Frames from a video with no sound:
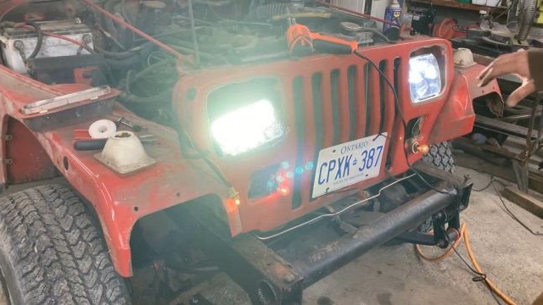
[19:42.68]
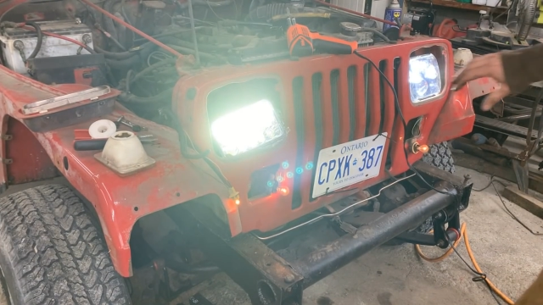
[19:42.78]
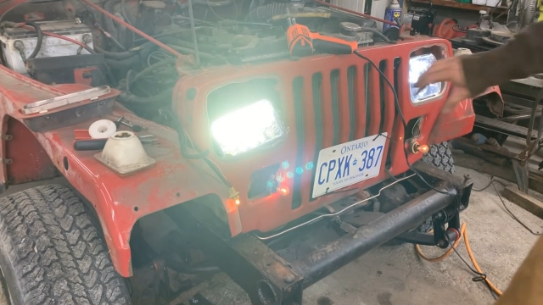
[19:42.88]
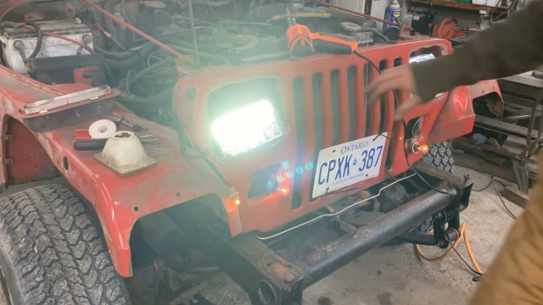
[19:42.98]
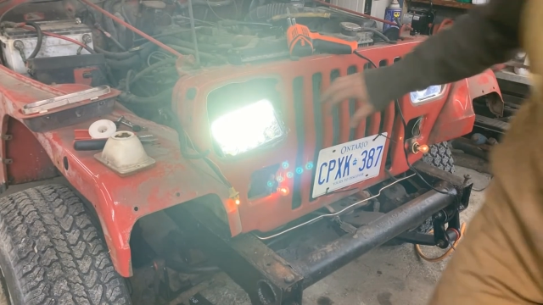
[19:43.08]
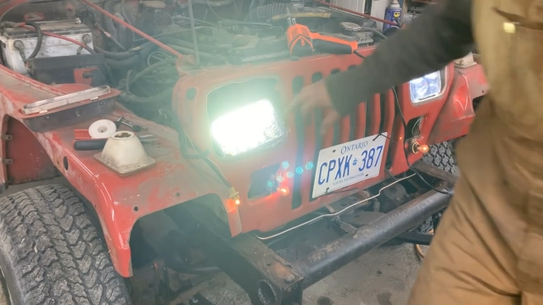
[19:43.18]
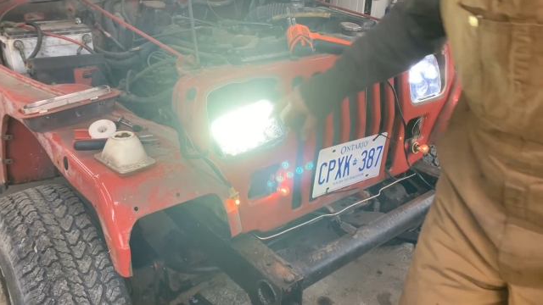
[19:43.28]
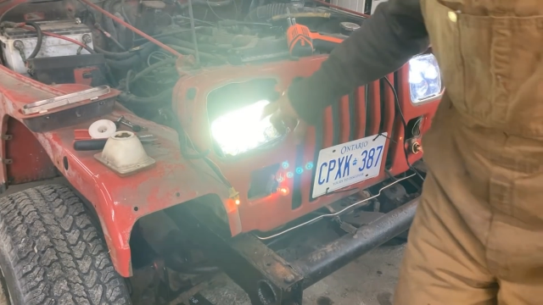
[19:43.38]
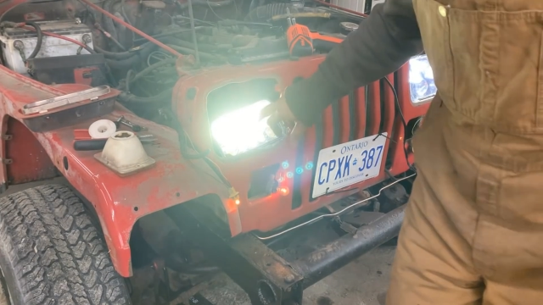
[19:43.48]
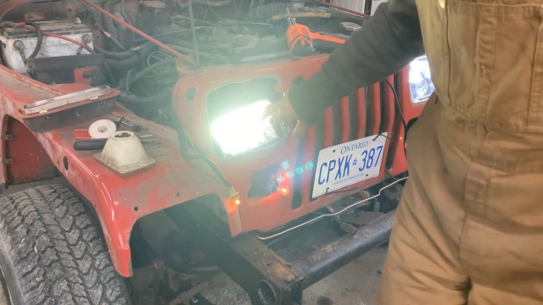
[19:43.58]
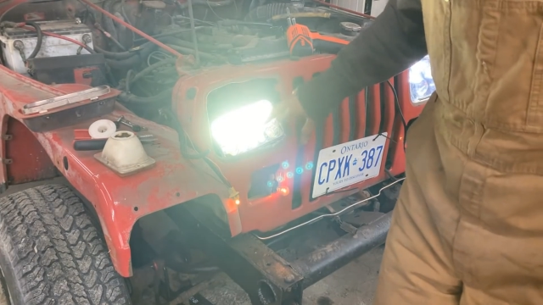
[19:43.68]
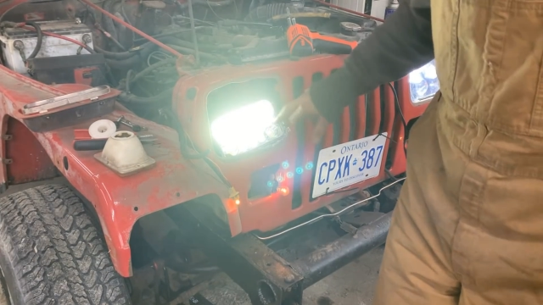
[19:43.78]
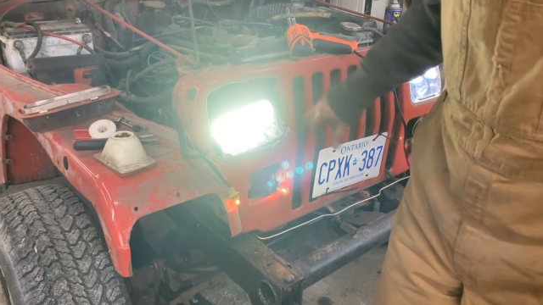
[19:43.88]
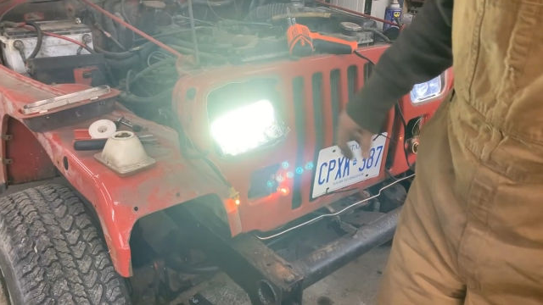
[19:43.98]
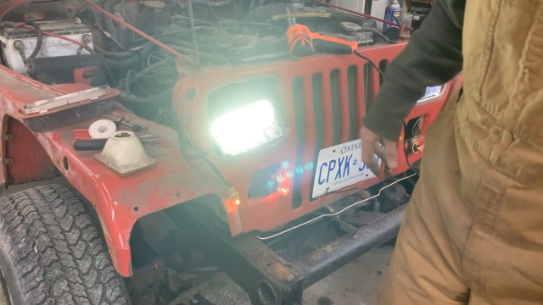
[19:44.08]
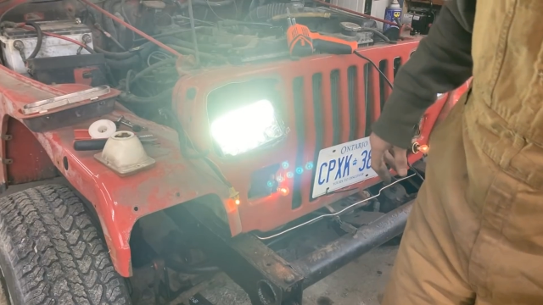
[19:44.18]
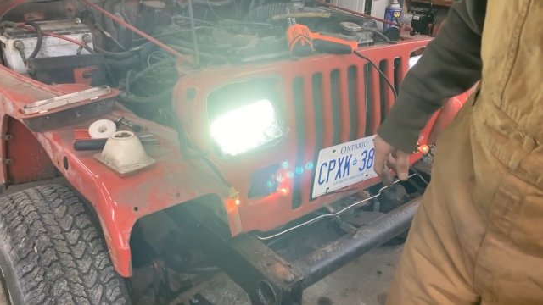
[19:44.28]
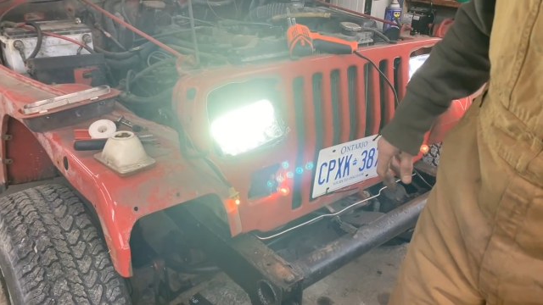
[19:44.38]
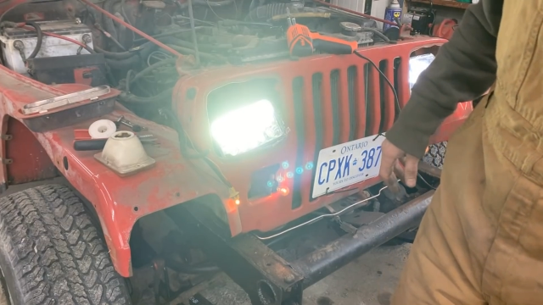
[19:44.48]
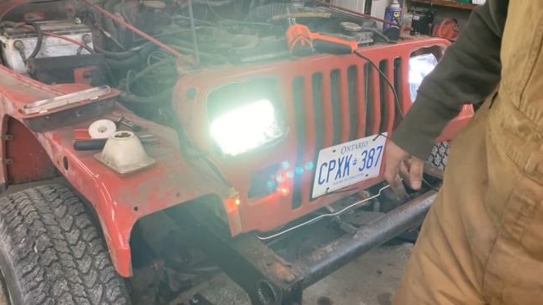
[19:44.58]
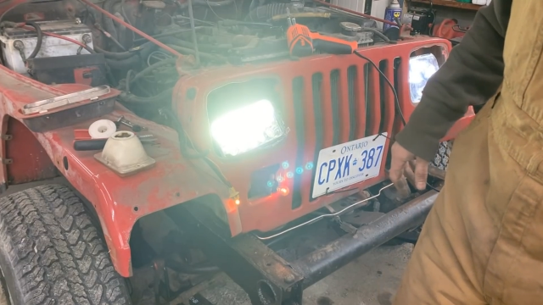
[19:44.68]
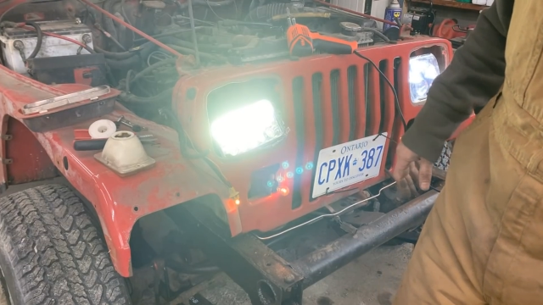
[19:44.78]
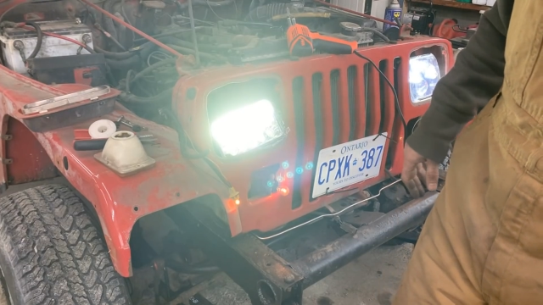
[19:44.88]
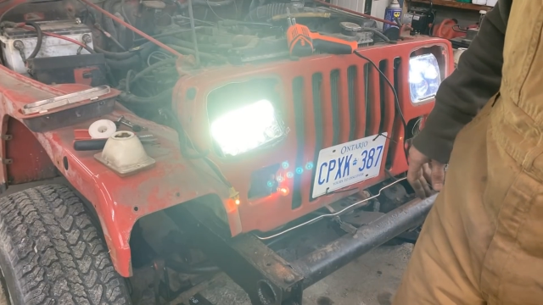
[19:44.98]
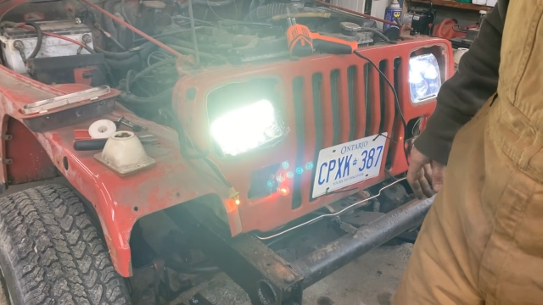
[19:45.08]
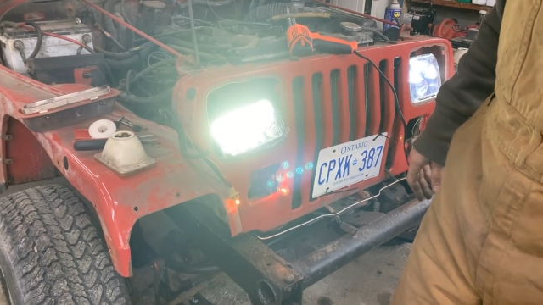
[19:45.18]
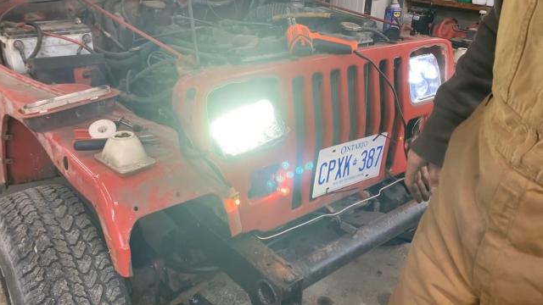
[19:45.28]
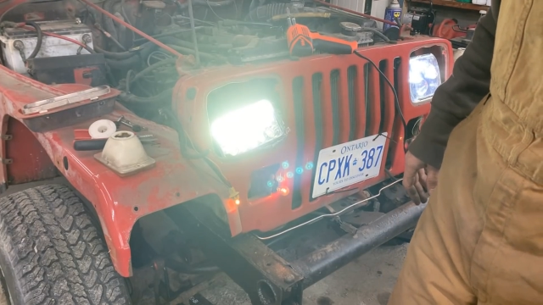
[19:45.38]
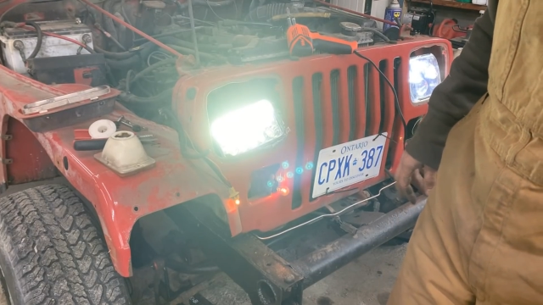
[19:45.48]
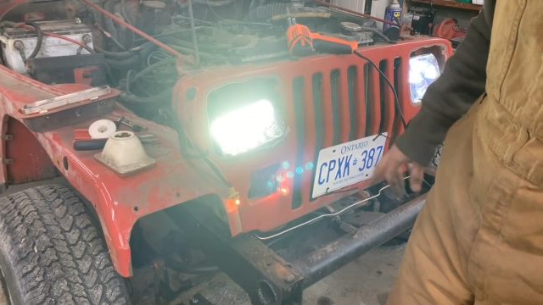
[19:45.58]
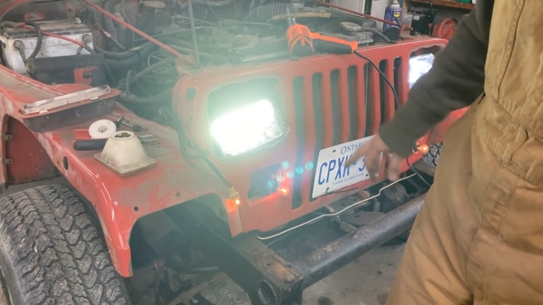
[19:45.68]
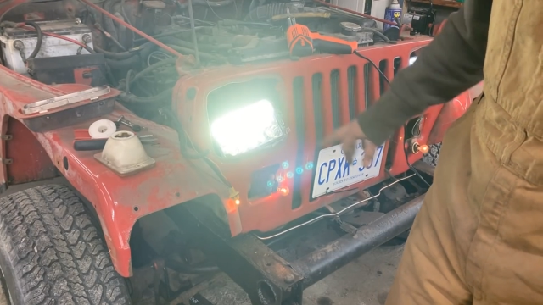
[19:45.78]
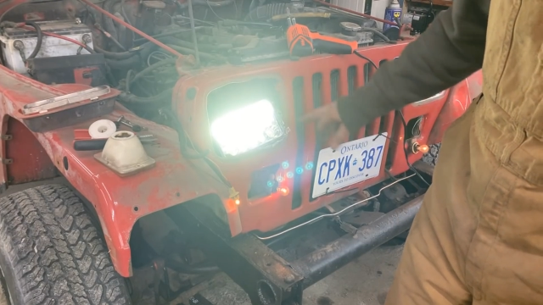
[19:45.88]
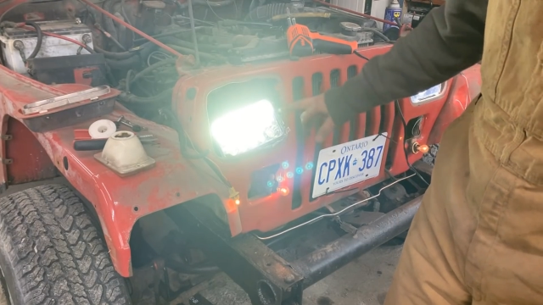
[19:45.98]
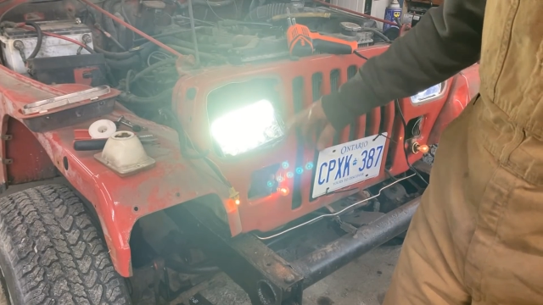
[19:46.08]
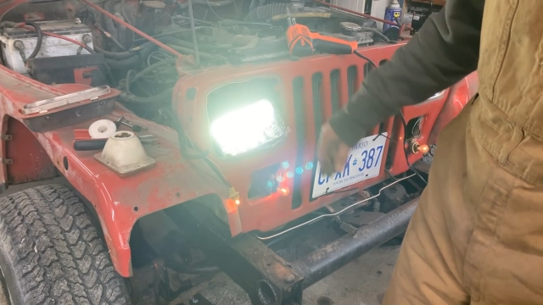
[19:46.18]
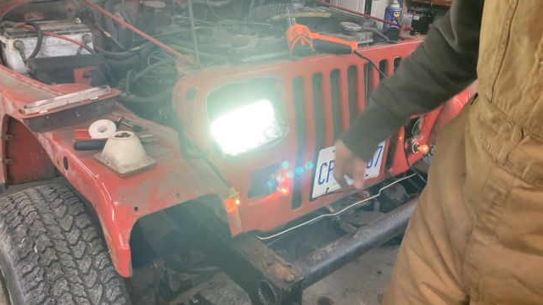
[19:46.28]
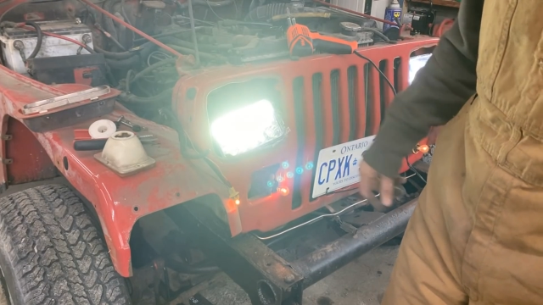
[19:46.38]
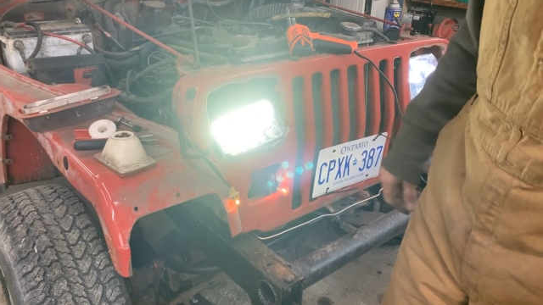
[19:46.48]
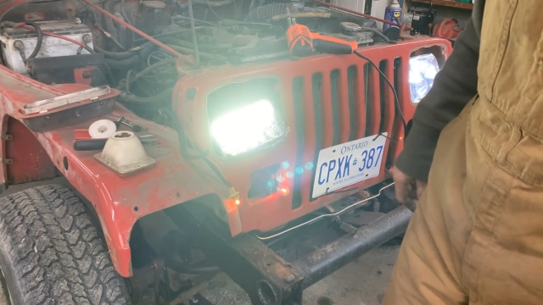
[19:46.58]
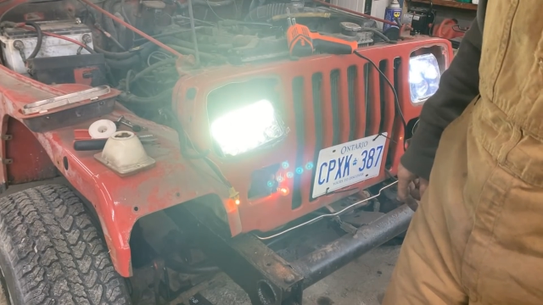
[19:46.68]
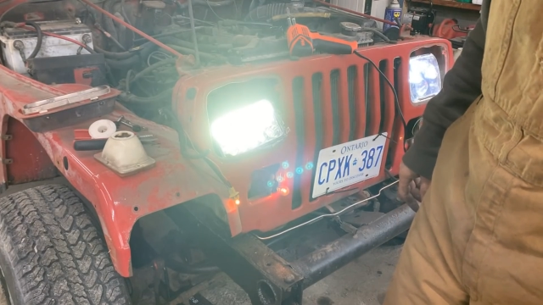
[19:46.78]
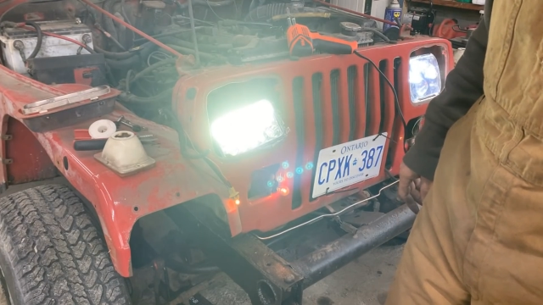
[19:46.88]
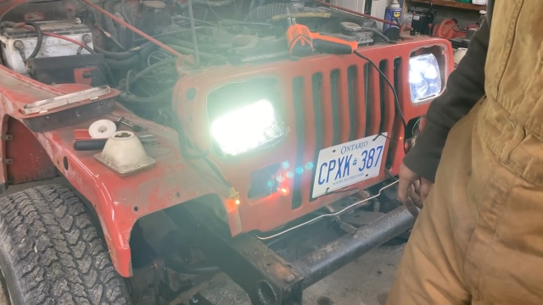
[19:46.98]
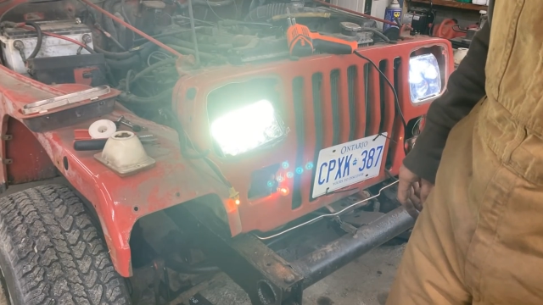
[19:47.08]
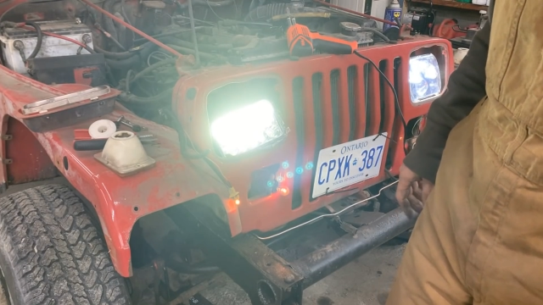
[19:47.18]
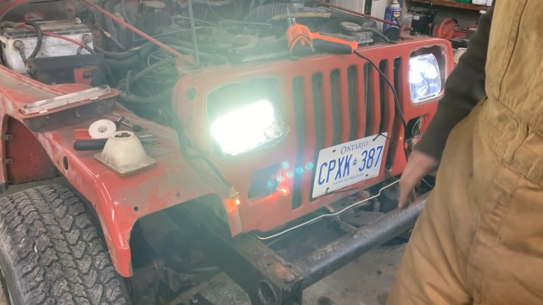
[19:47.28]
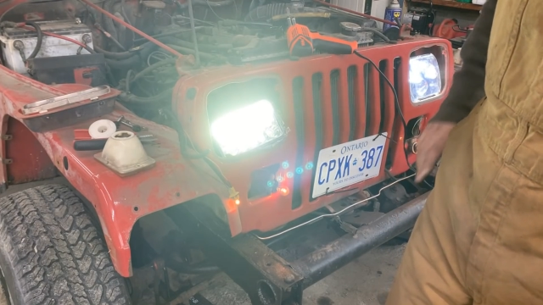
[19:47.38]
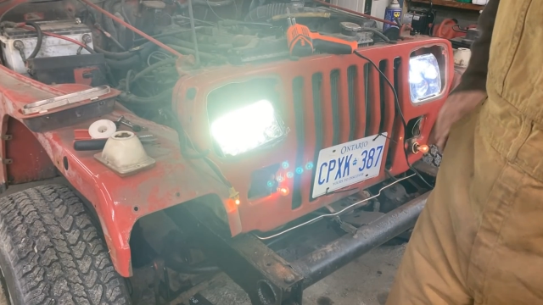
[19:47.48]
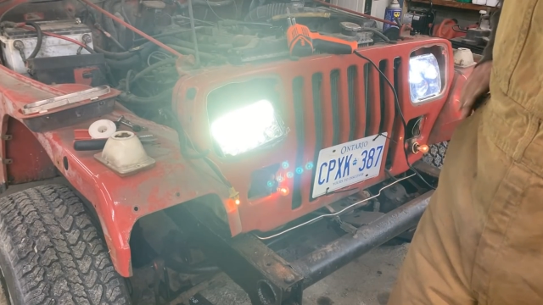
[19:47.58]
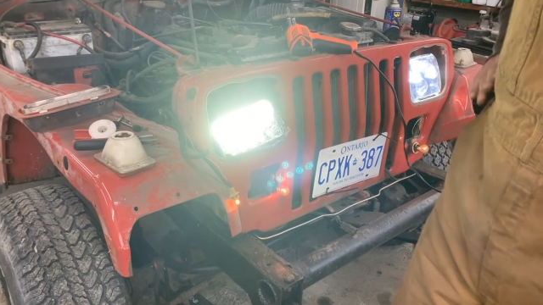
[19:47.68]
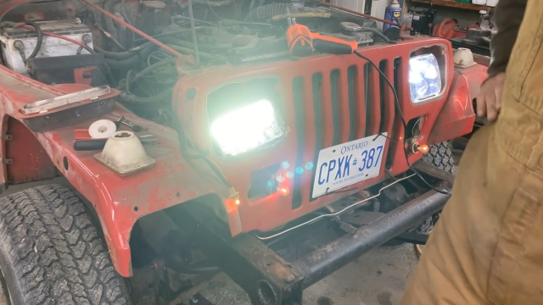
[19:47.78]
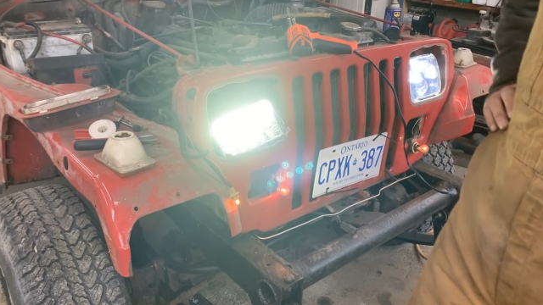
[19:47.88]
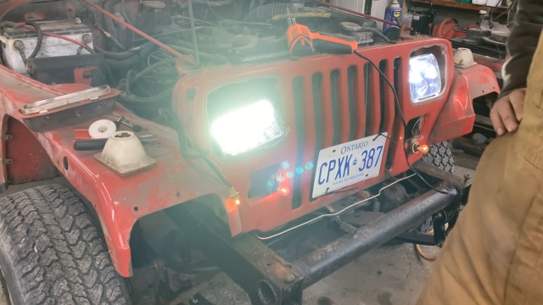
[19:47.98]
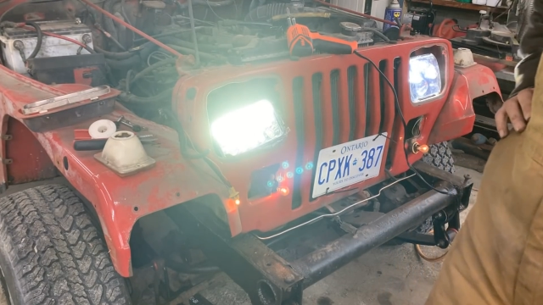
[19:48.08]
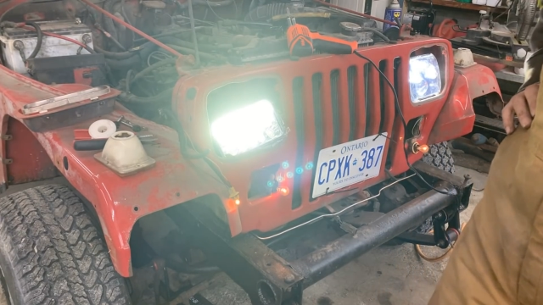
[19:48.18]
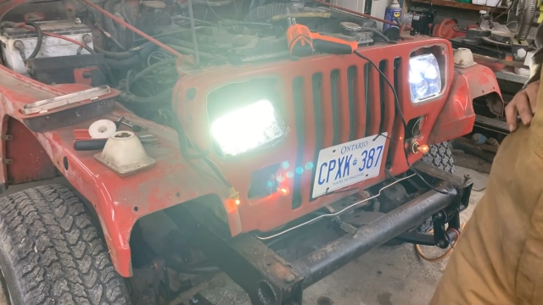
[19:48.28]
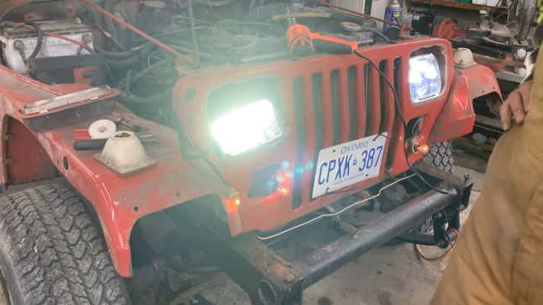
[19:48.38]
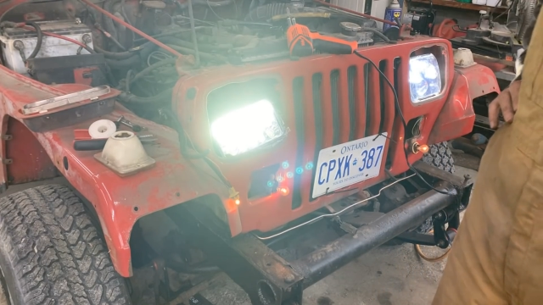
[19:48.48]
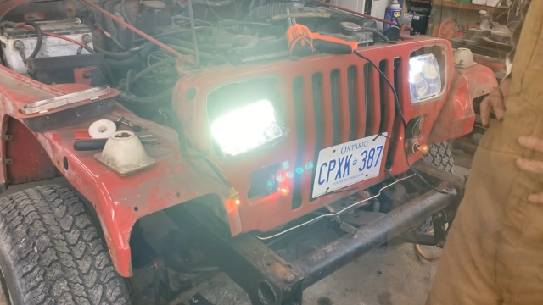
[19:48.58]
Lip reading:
[unreadable: no face in view]